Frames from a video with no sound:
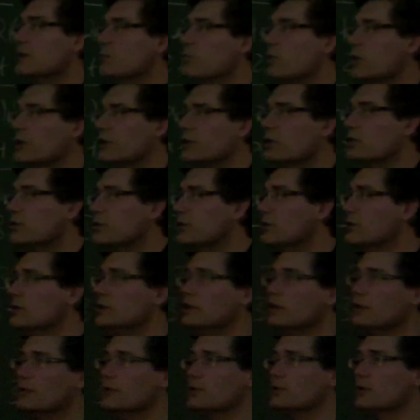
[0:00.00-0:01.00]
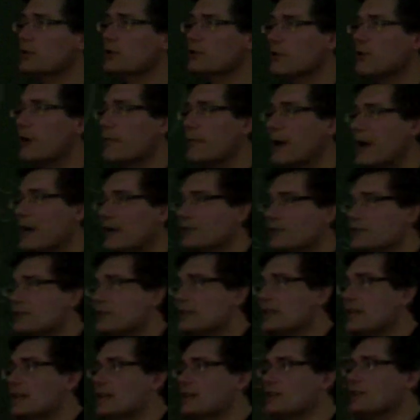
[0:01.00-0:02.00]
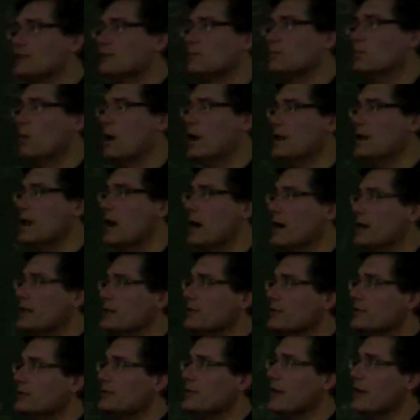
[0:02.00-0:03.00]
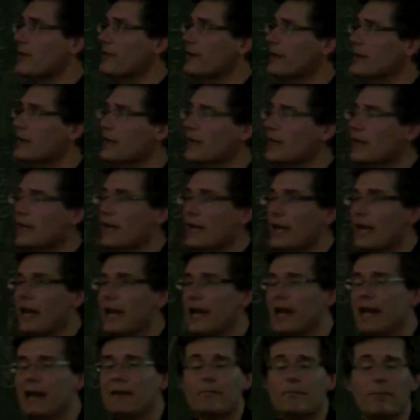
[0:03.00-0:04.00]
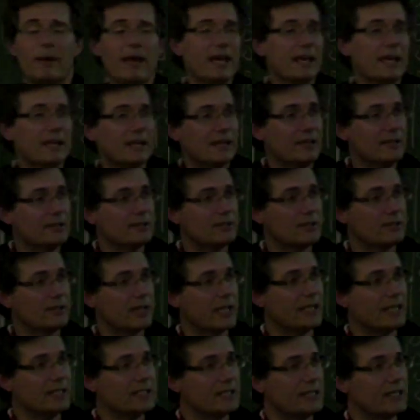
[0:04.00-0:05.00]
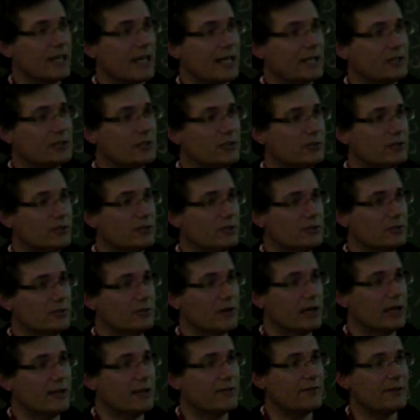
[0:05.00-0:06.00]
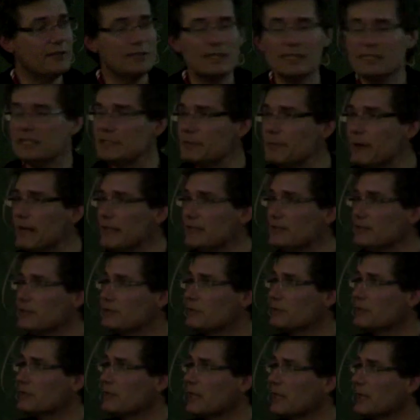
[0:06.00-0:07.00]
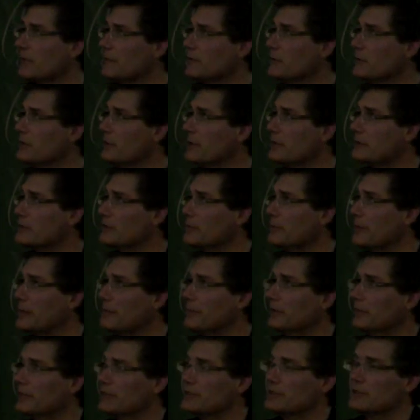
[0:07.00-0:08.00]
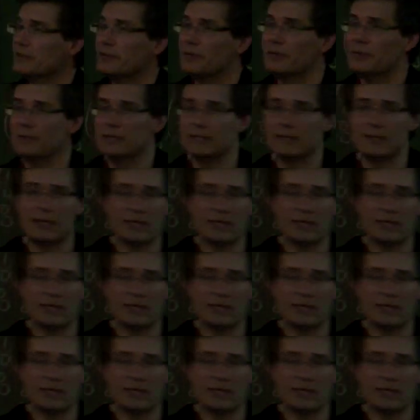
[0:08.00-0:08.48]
then what you could do is also mail CS1927 and beg to get into that tute too. And if there's any spaces, we'll take a few extra people and slip